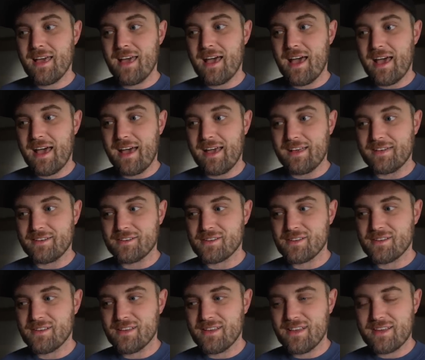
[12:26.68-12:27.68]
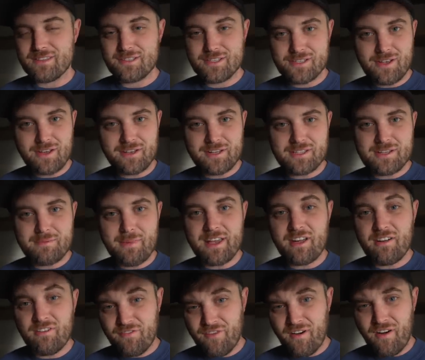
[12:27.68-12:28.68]
and decided to make
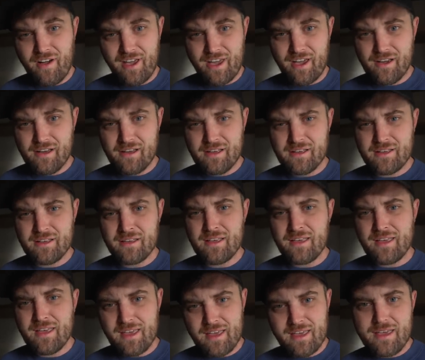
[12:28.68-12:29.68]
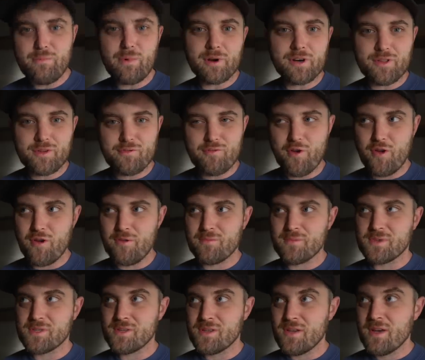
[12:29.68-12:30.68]
a fire in one of the
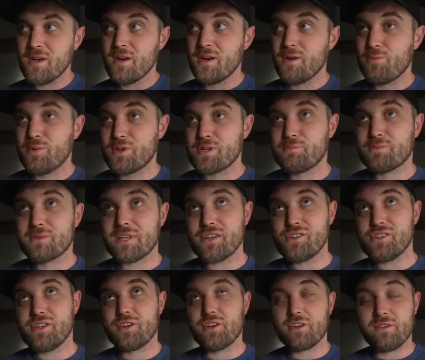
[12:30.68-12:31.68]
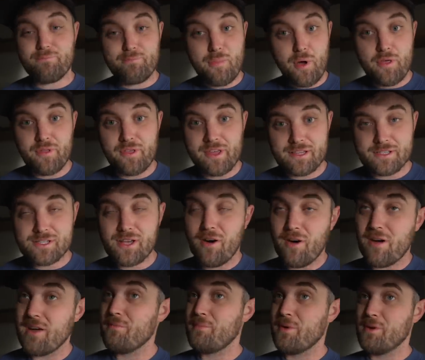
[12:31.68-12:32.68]
rooms, which potentially could have burnt the
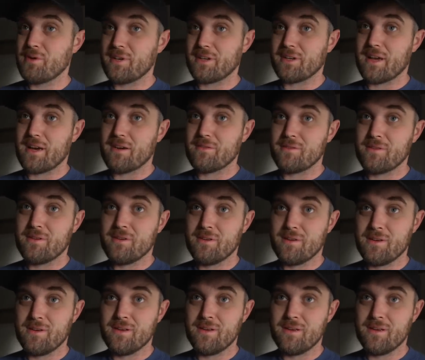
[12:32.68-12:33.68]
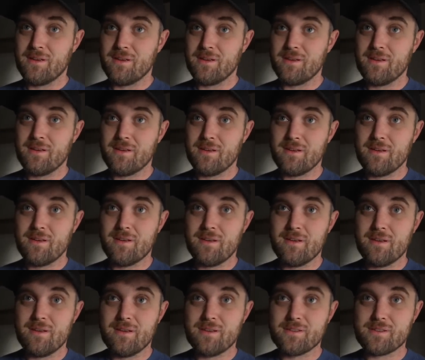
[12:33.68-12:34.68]
entire building down.
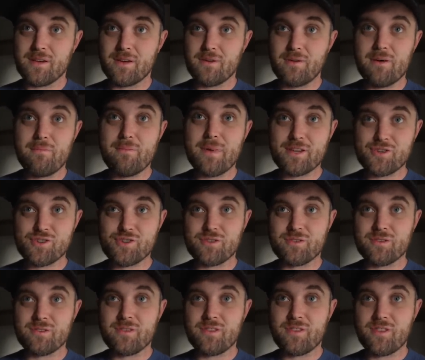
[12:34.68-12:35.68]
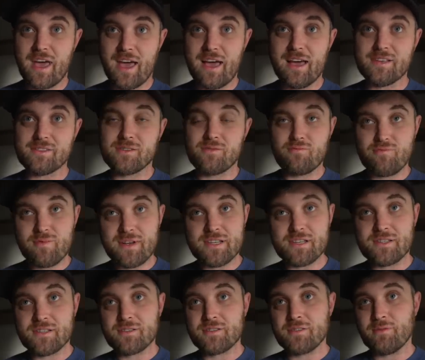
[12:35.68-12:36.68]
So imagine that as a
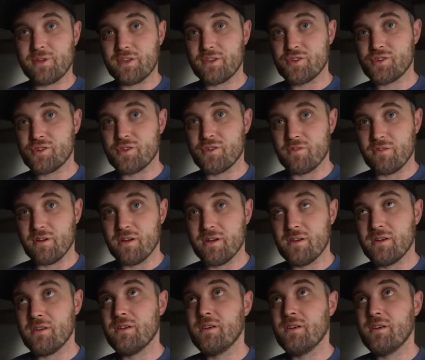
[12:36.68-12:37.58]
risk to an insurer.